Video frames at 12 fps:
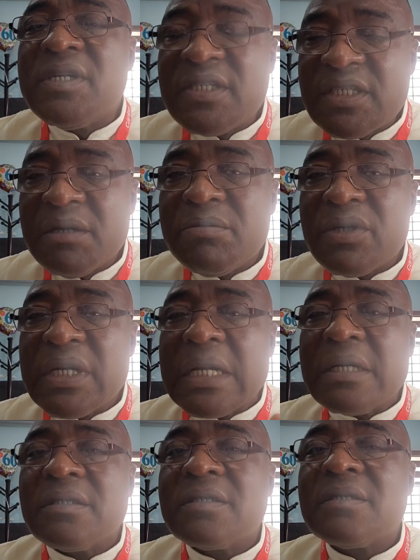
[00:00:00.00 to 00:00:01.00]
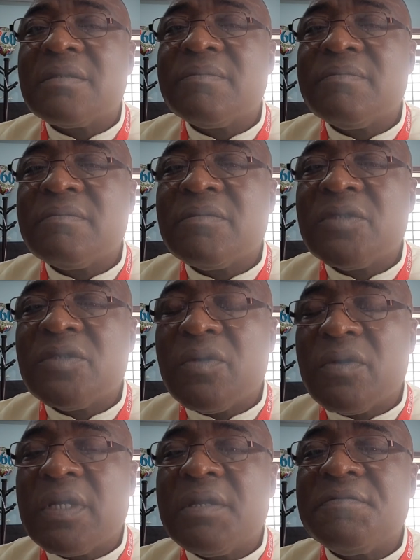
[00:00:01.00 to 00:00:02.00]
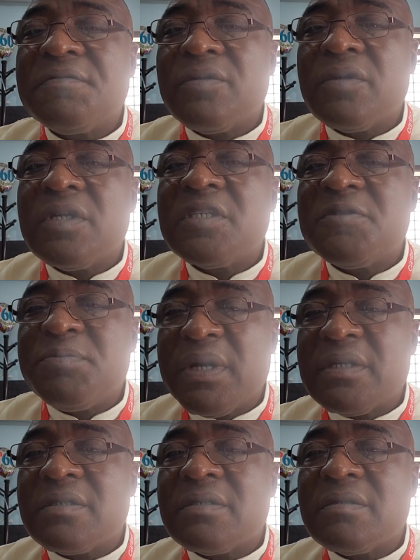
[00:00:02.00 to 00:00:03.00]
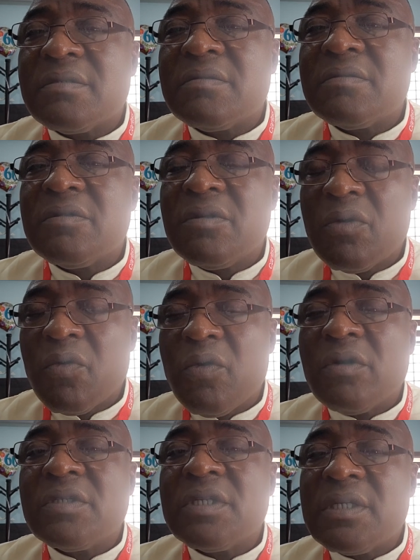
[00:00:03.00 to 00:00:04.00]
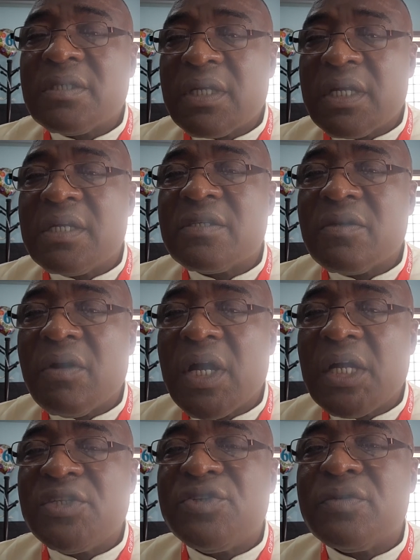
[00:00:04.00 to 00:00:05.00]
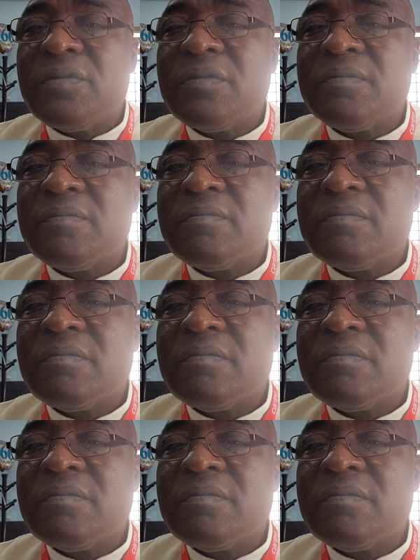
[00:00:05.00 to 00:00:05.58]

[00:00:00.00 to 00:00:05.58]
reasonableness to give to each person what is his or her due.